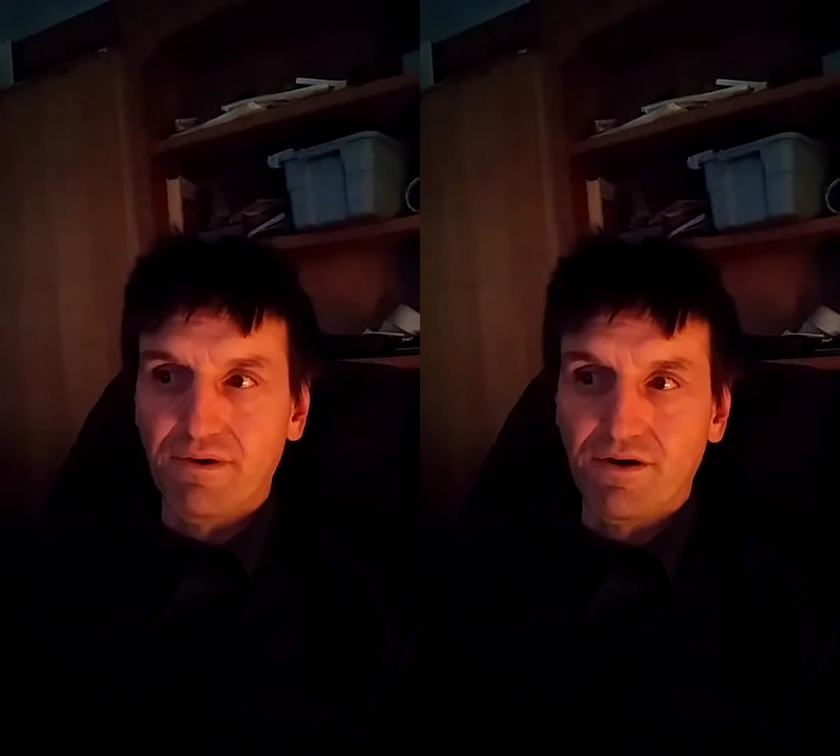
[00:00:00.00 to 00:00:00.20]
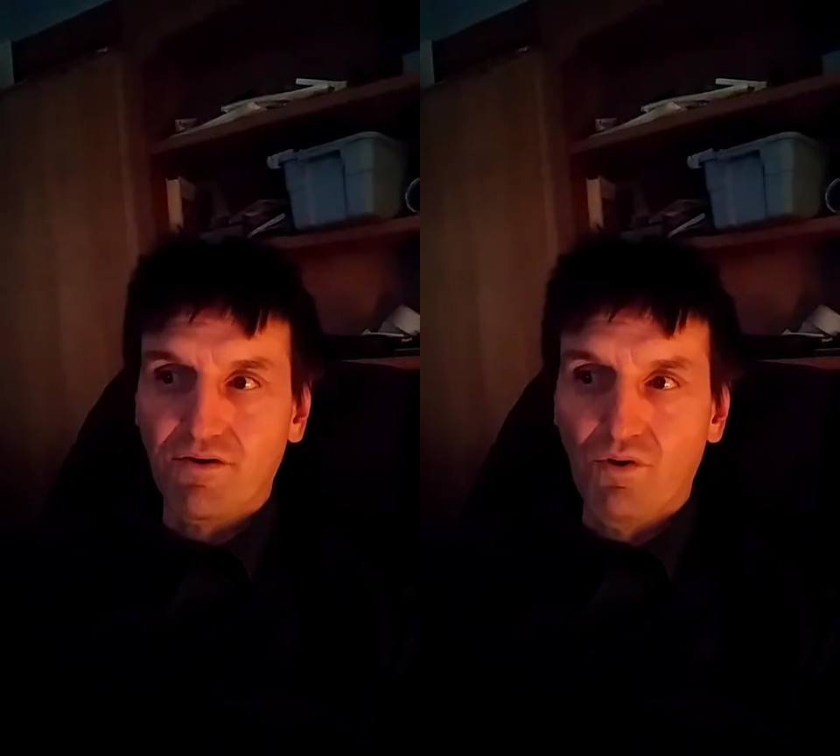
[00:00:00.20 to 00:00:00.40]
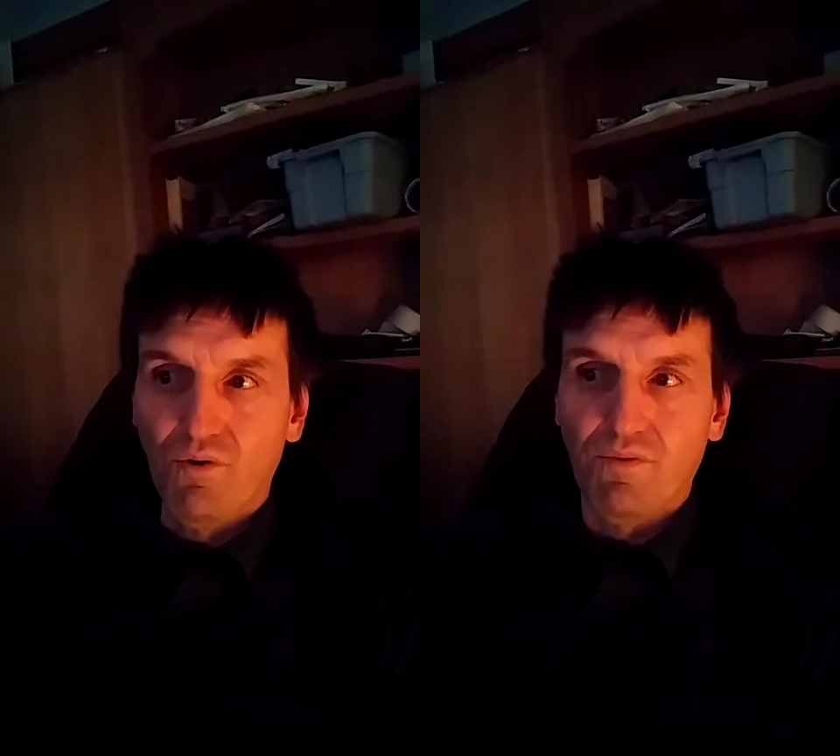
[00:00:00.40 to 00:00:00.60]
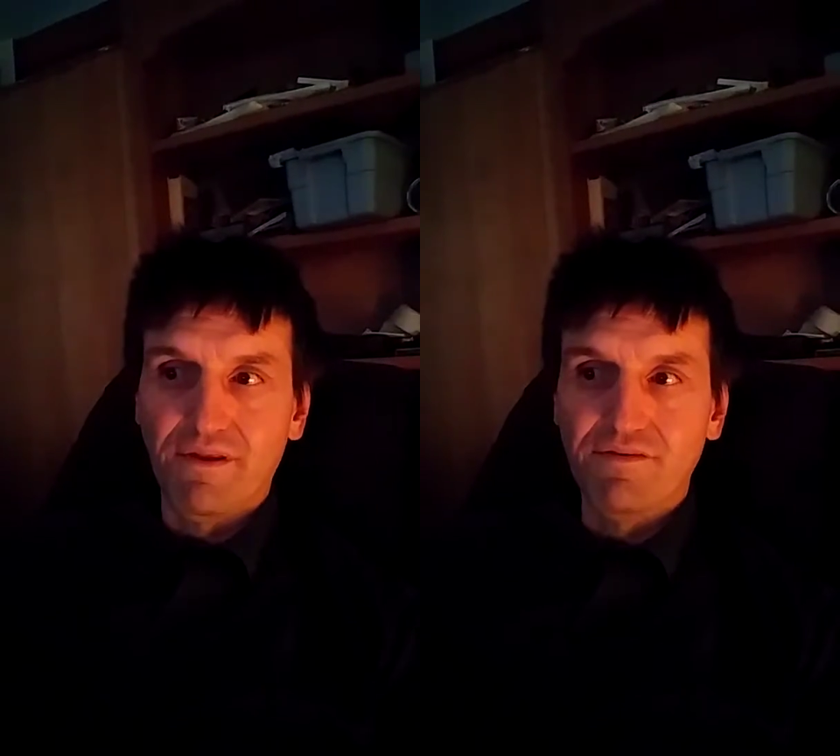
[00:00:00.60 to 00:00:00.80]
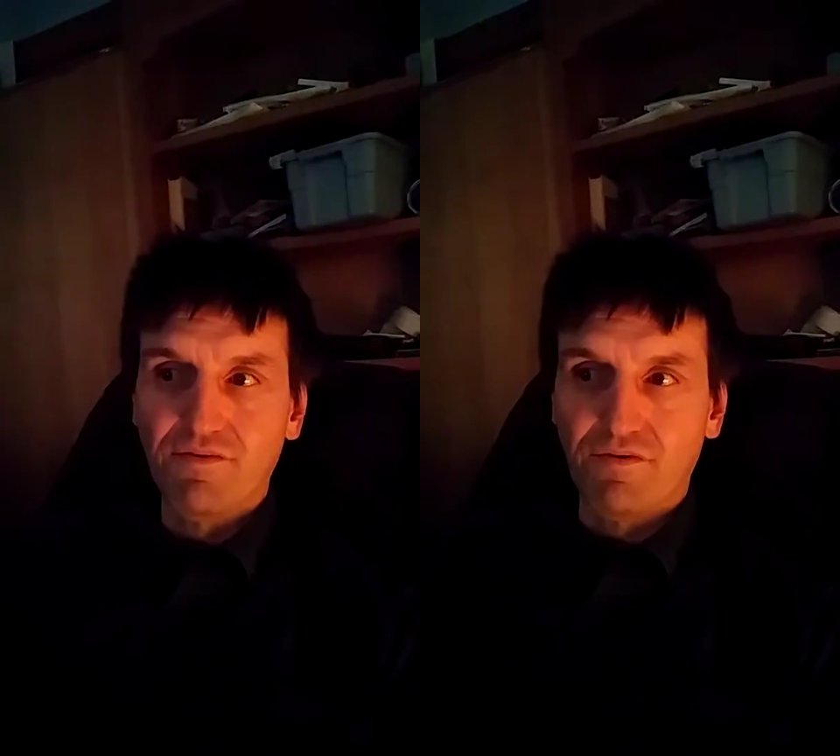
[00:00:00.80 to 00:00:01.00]
when coal
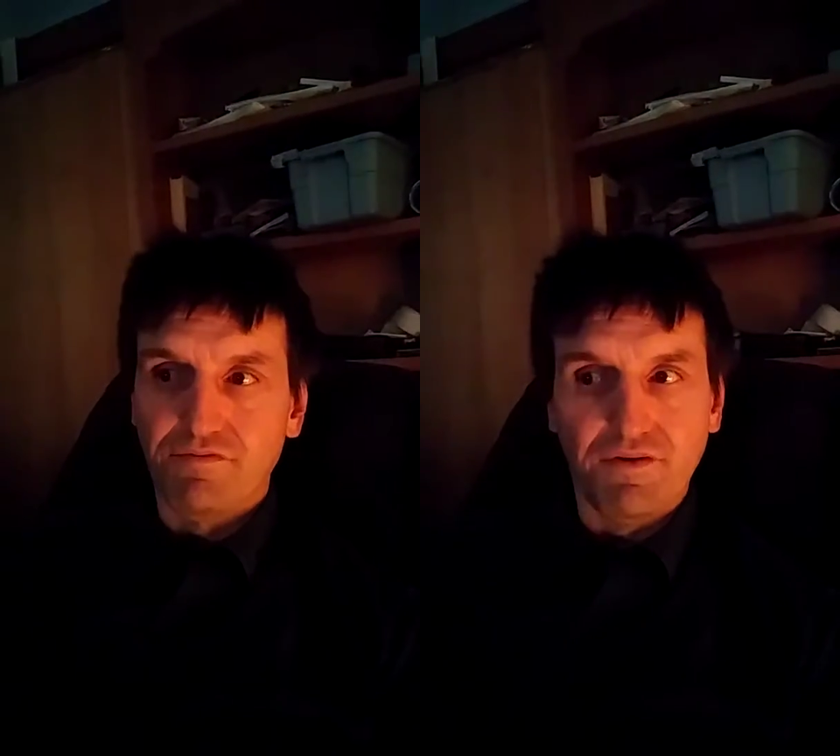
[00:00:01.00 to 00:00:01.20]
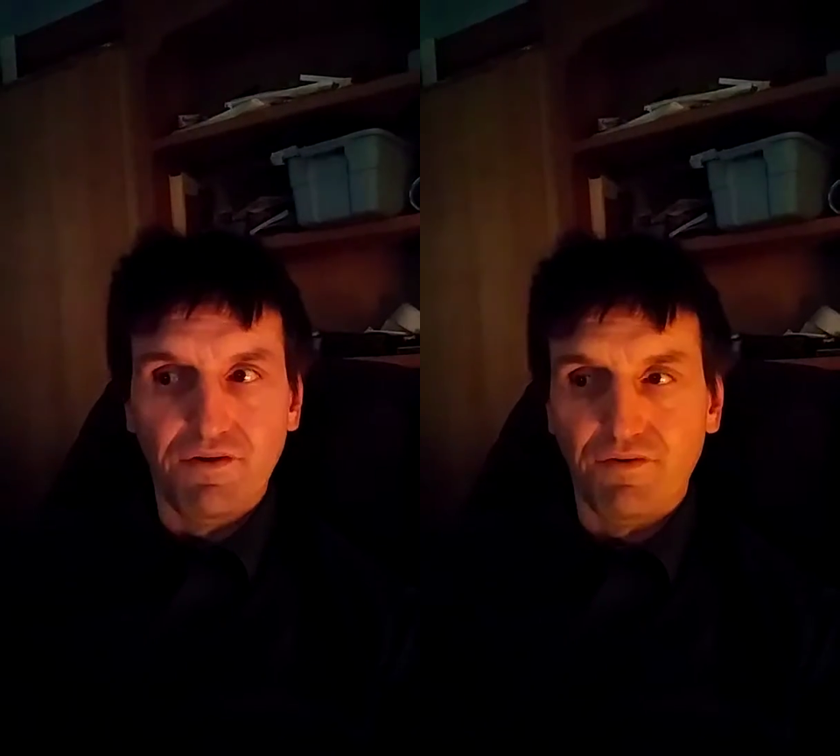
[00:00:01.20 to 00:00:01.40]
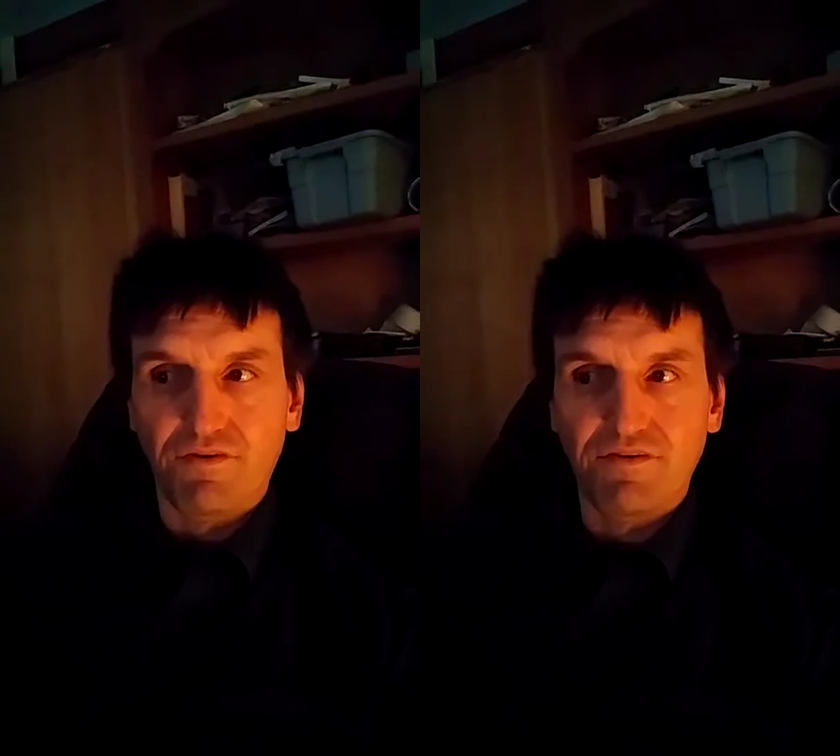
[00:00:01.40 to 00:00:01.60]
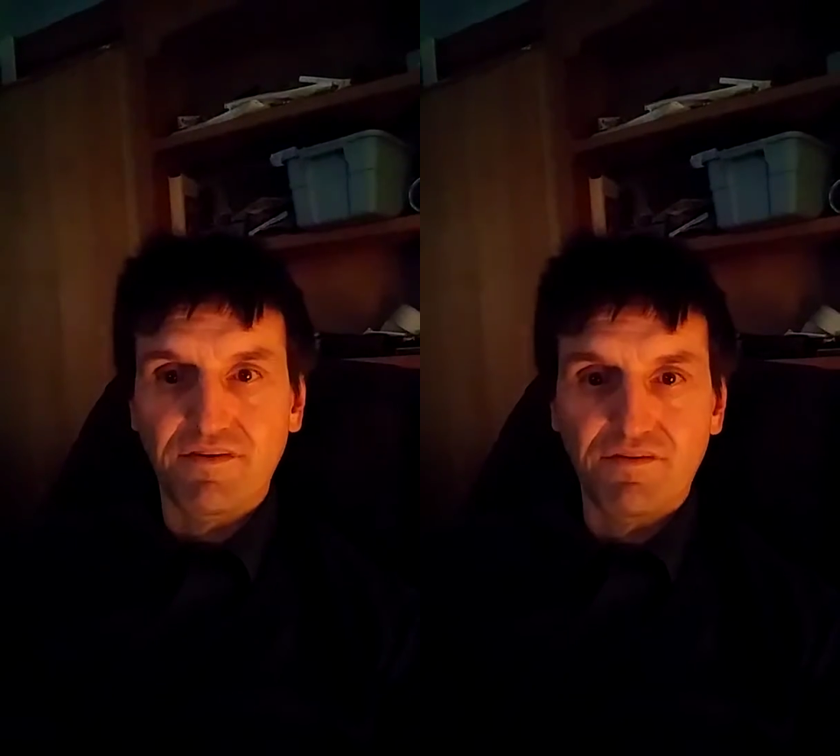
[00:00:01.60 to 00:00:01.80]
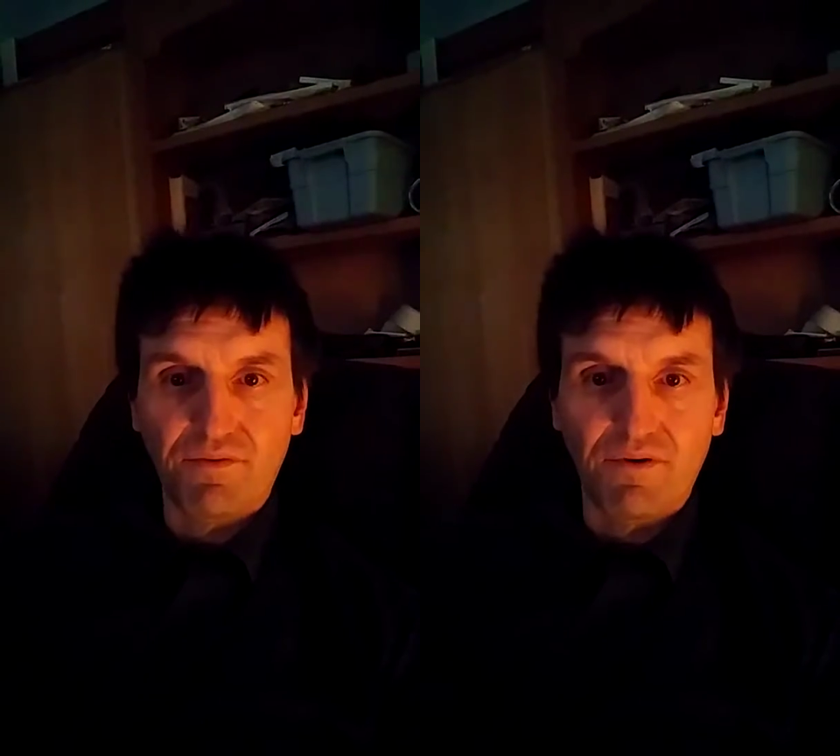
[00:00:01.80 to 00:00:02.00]
was or fuel
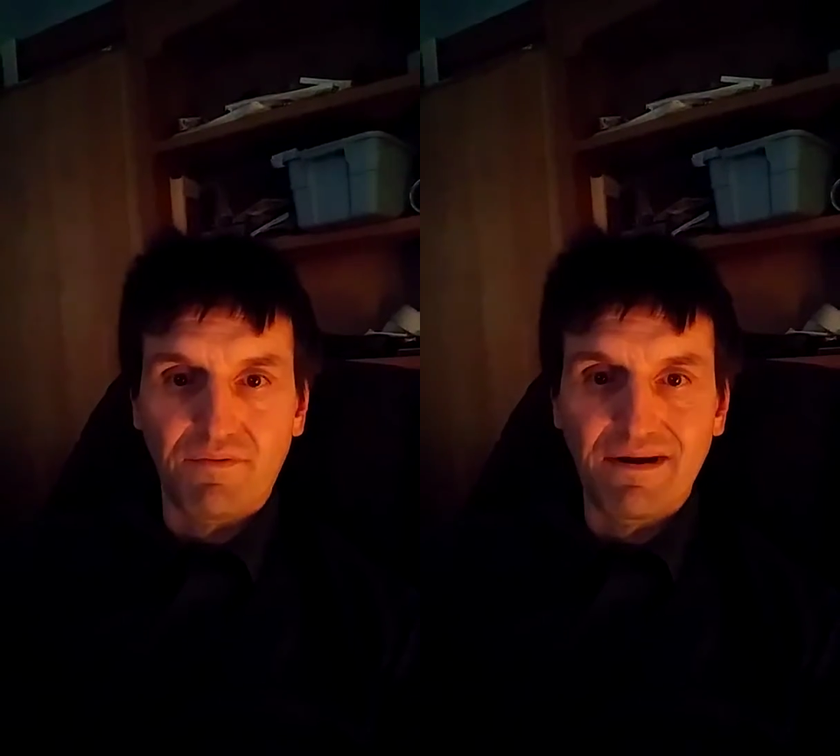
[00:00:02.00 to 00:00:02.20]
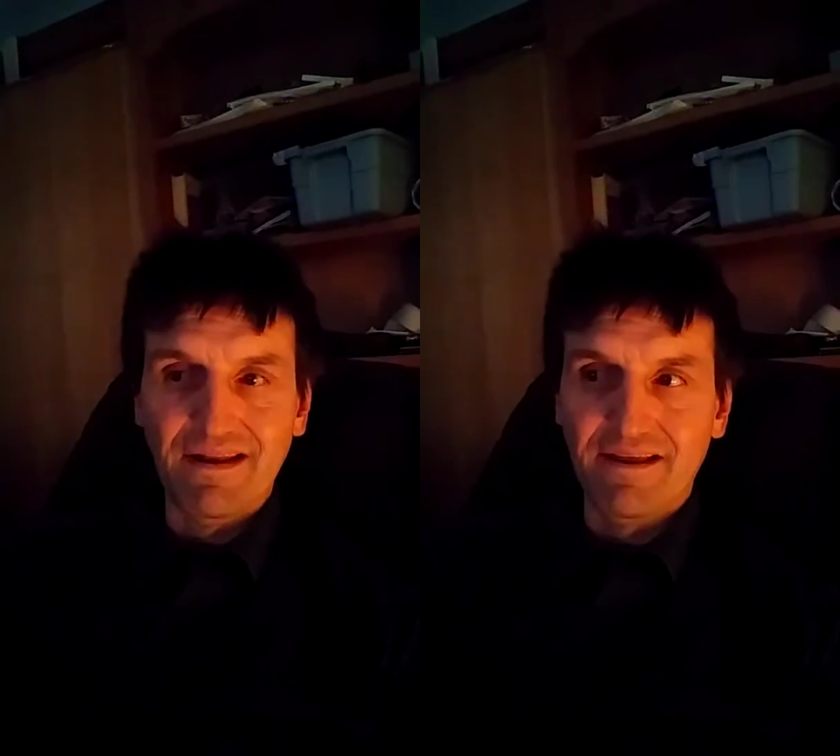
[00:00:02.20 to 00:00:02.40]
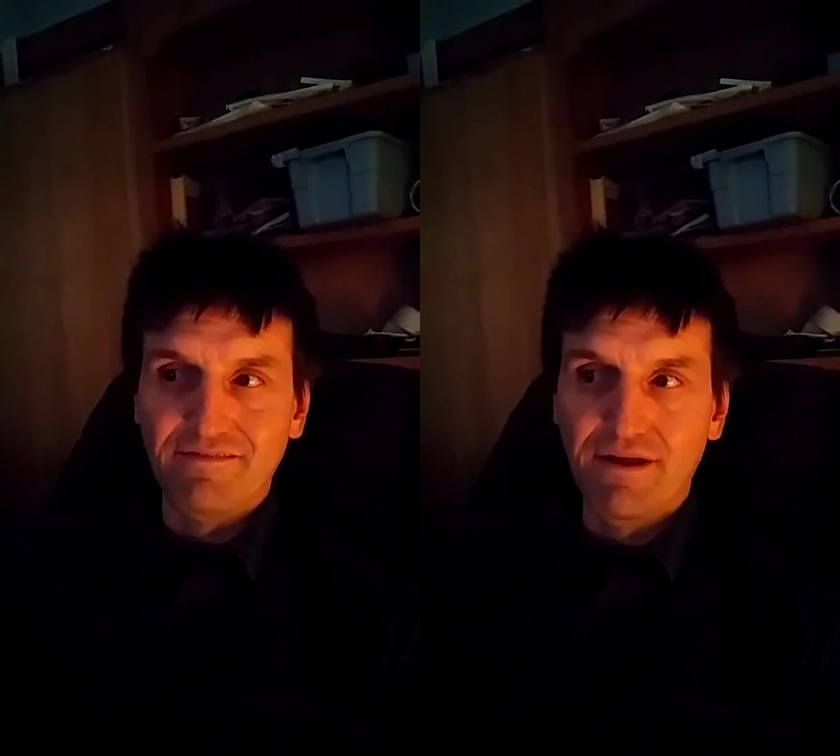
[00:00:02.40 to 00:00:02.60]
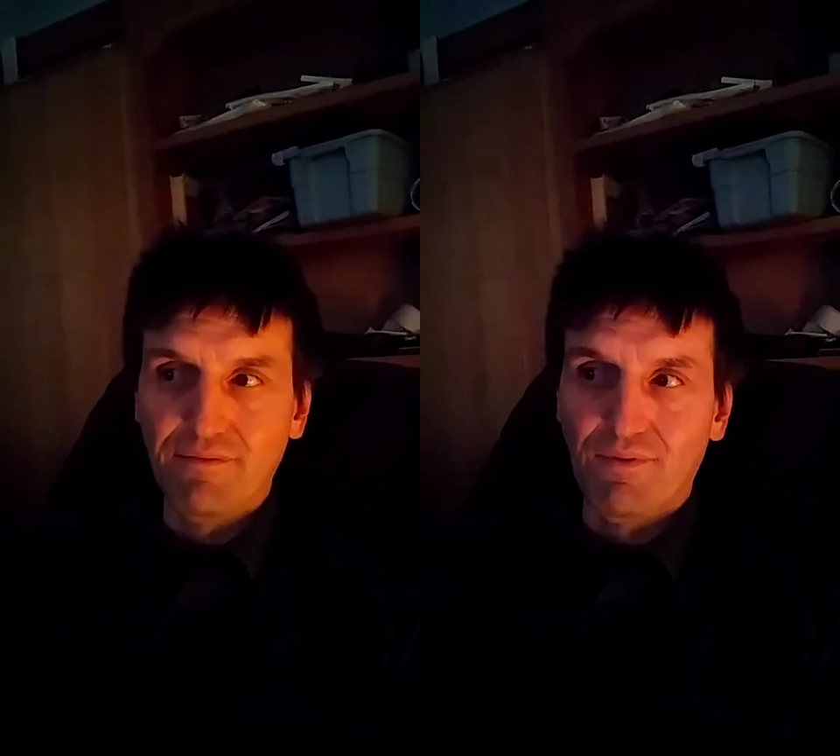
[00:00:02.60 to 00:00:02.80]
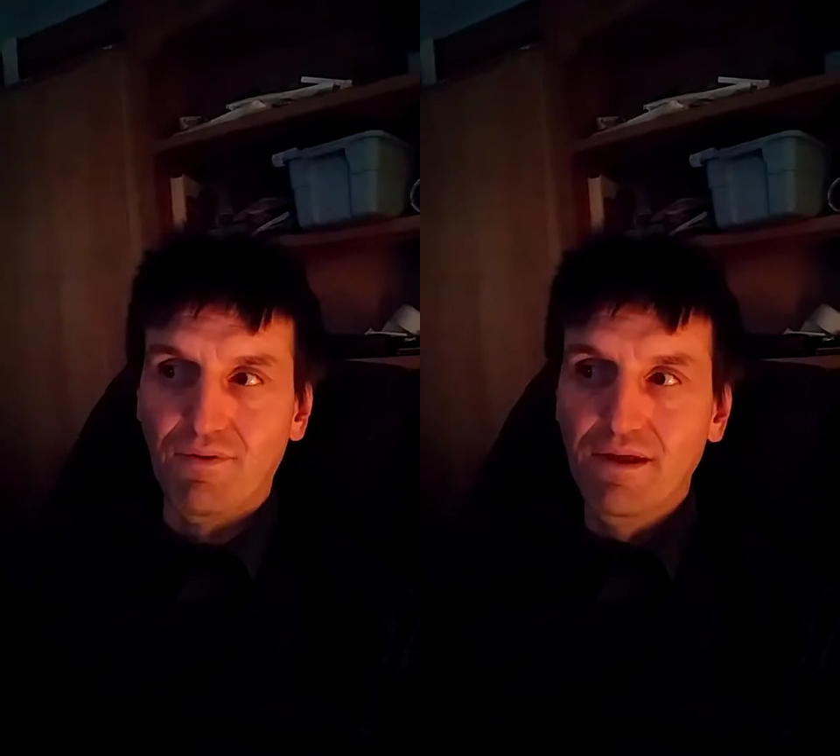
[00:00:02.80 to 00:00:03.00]
sources were readily
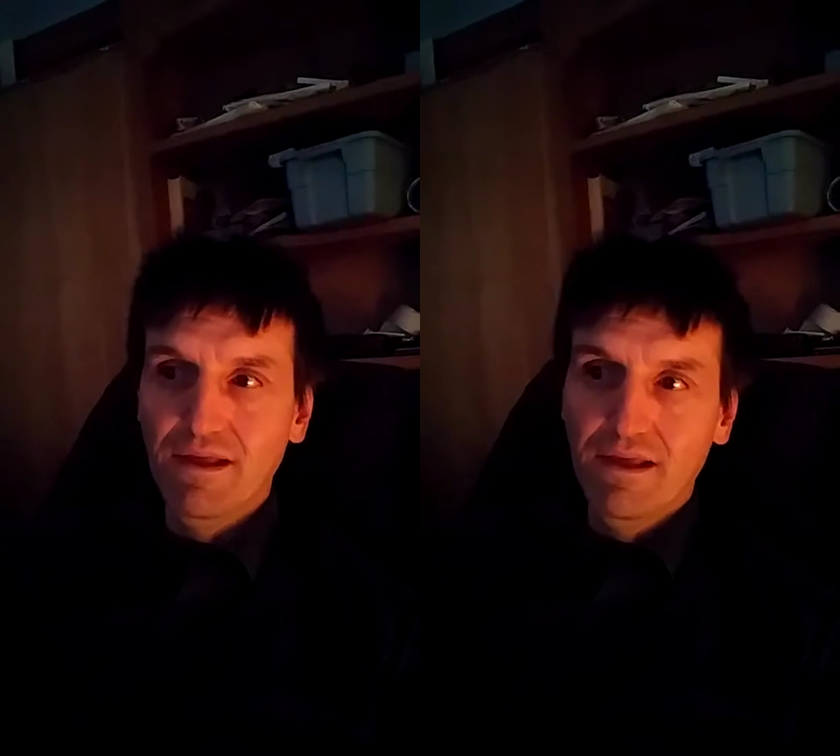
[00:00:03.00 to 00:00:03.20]
available